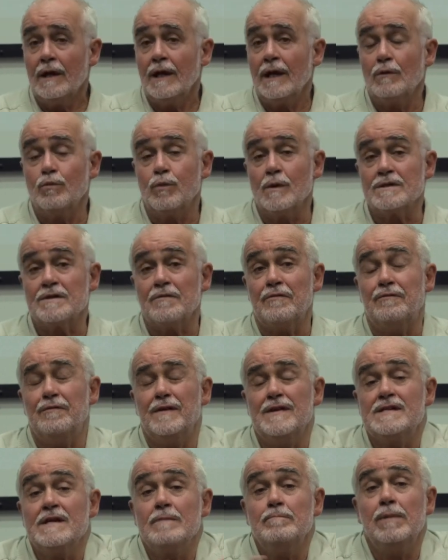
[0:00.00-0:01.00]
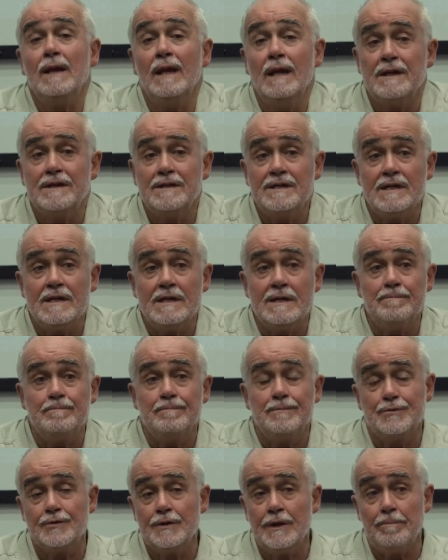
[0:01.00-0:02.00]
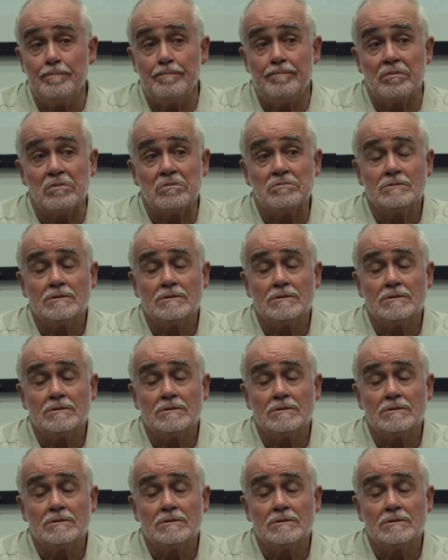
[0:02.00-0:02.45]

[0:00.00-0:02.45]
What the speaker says: It was a feasibility trip.